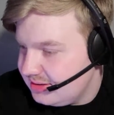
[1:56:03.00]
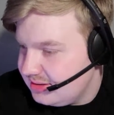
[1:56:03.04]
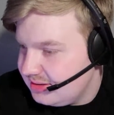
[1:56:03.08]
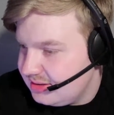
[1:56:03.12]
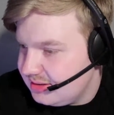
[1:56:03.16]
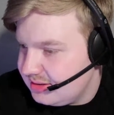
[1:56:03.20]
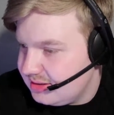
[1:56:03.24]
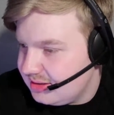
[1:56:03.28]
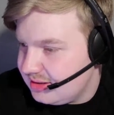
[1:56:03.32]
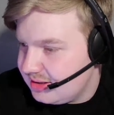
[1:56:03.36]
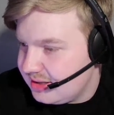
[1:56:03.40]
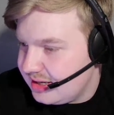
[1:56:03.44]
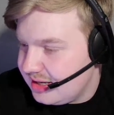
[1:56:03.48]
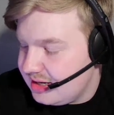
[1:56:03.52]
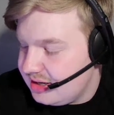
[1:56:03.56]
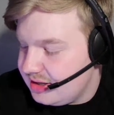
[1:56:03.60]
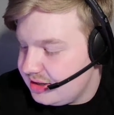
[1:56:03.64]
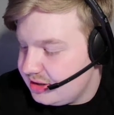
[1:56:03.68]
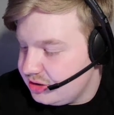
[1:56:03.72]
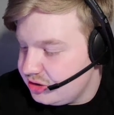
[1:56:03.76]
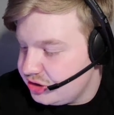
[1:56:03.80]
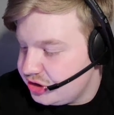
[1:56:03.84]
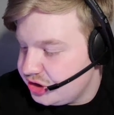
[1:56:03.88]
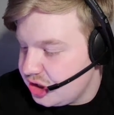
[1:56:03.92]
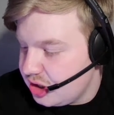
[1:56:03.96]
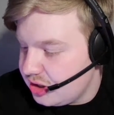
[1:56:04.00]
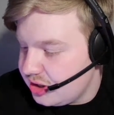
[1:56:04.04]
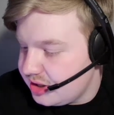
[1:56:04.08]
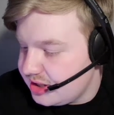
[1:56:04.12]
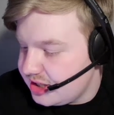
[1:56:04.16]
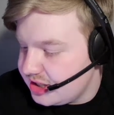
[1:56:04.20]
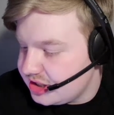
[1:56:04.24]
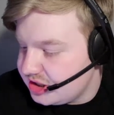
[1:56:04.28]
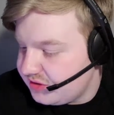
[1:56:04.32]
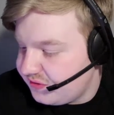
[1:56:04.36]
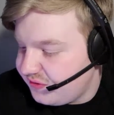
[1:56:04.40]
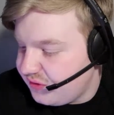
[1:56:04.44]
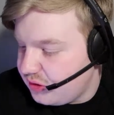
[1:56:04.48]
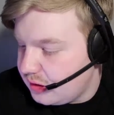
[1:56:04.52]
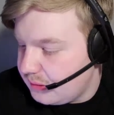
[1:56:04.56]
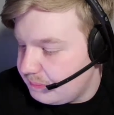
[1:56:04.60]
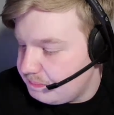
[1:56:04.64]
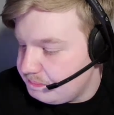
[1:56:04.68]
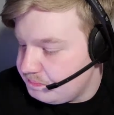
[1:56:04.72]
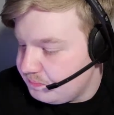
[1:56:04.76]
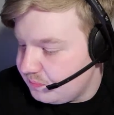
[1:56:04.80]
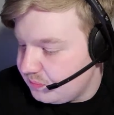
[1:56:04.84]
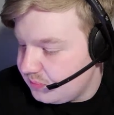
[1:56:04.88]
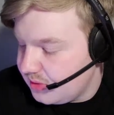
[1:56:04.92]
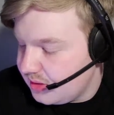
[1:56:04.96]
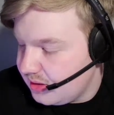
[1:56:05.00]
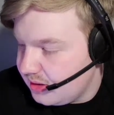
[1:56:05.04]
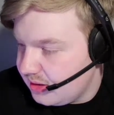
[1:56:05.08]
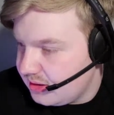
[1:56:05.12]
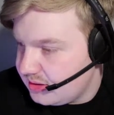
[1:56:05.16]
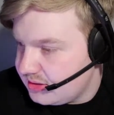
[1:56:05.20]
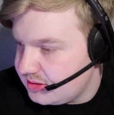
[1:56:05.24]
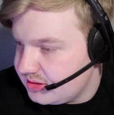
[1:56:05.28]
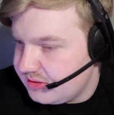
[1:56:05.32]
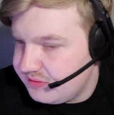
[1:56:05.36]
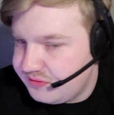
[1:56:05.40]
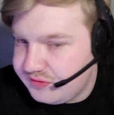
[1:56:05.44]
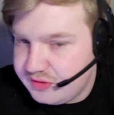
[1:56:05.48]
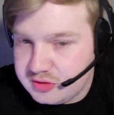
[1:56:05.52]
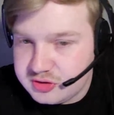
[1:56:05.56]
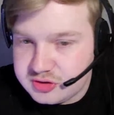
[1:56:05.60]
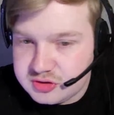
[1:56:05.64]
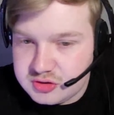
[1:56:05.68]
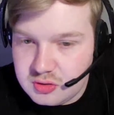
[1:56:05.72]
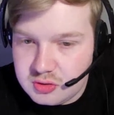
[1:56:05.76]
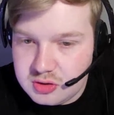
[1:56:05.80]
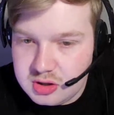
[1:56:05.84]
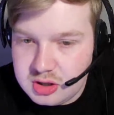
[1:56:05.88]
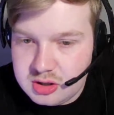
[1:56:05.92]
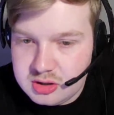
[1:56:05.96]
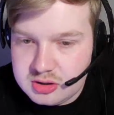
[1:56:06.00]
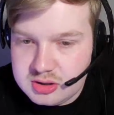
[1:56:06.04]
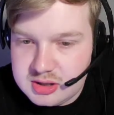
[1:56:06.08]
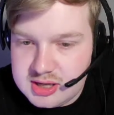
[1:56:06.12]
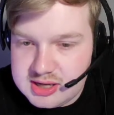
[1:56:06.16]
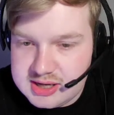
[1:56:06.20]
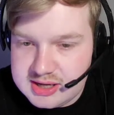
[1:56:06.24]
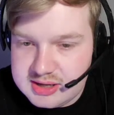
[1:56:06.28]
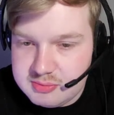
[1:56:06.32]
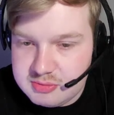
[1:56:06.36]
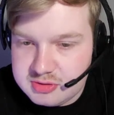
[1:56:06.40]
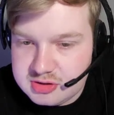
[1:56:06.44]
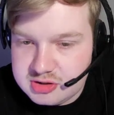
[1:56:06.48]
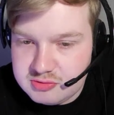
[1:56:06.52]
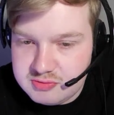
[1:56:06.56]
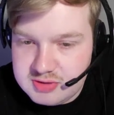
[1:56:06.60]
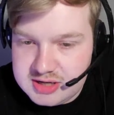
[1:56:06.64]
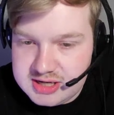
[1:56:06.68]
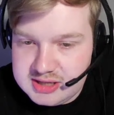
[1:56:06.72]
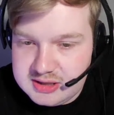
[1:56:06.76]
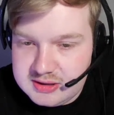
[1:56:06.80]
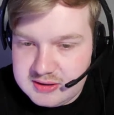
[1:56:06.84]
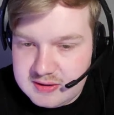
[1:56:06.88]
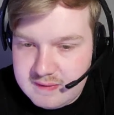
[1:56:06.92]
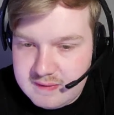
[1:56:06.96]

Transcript: Look at another shot at this, Fulham. Because the first corner looked like it was a real...